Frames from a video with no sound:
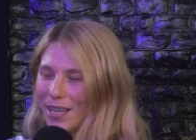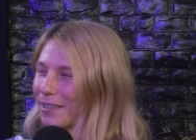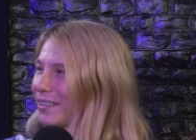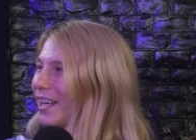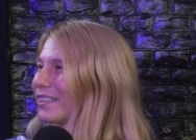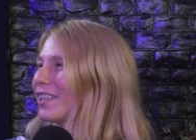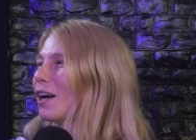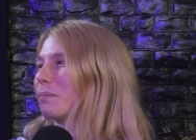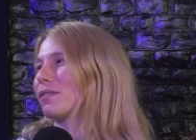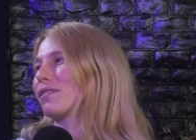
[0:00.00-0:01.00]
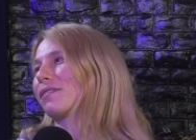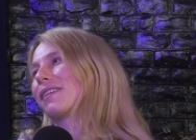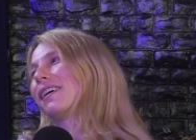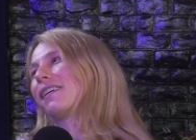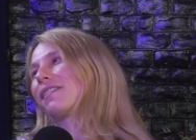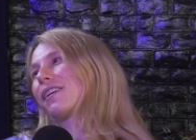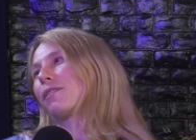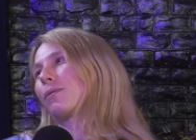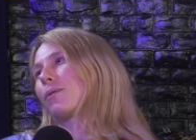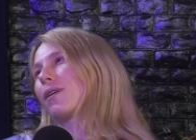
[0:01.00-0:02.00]
can't can't top this
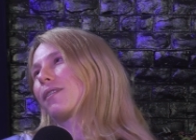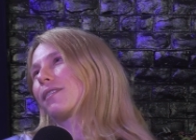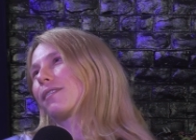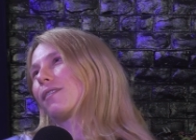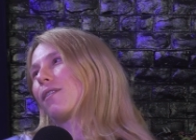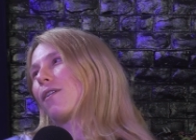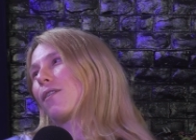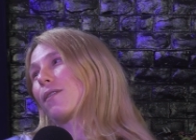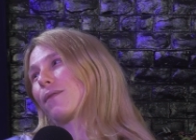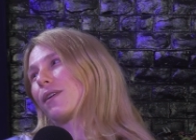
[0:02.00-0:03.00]
seattle erotic art